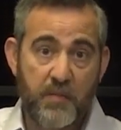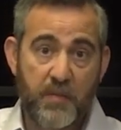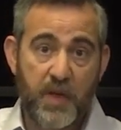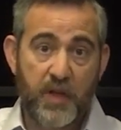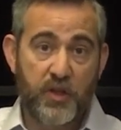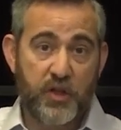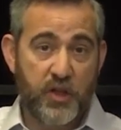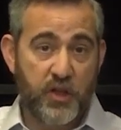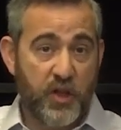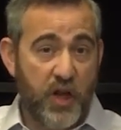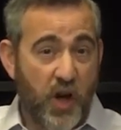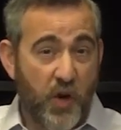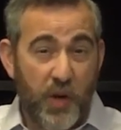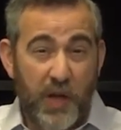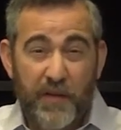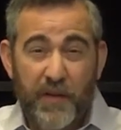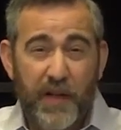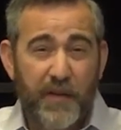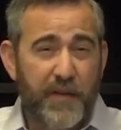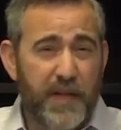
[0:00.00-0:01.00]
we should know,
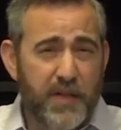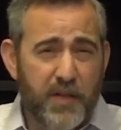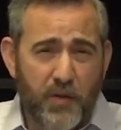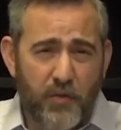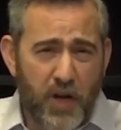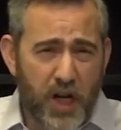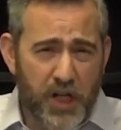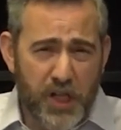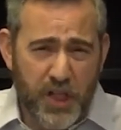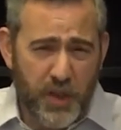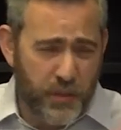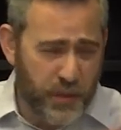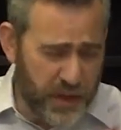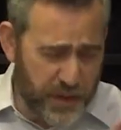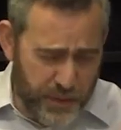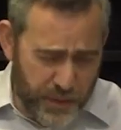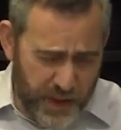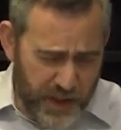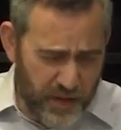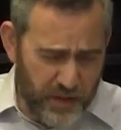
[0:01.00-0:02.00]
even if he's a rasha,
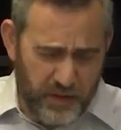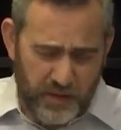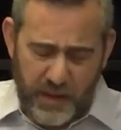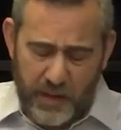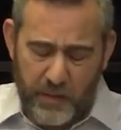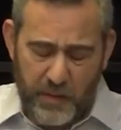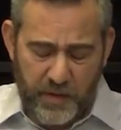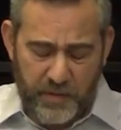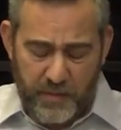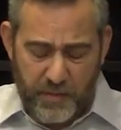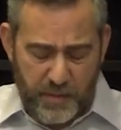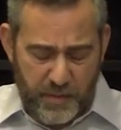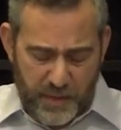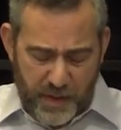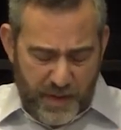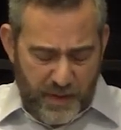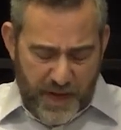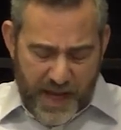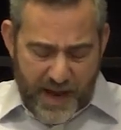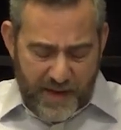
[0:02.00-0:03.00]
which we don't deal with,
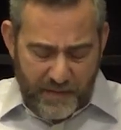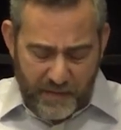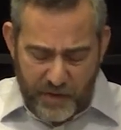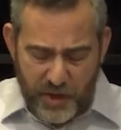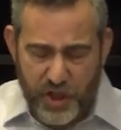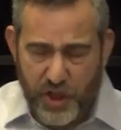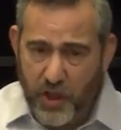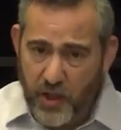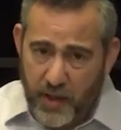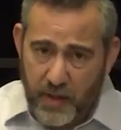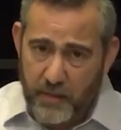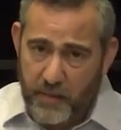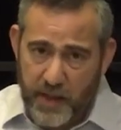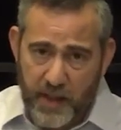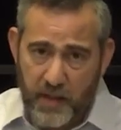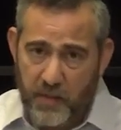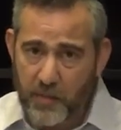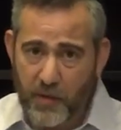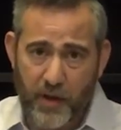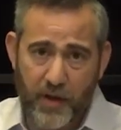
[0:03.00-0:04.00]
we don't have Rishayim
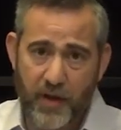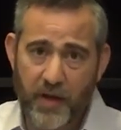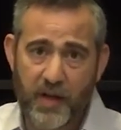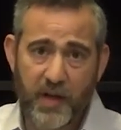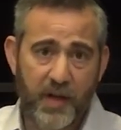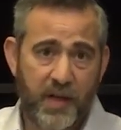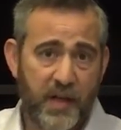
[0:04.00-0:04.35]
anymore.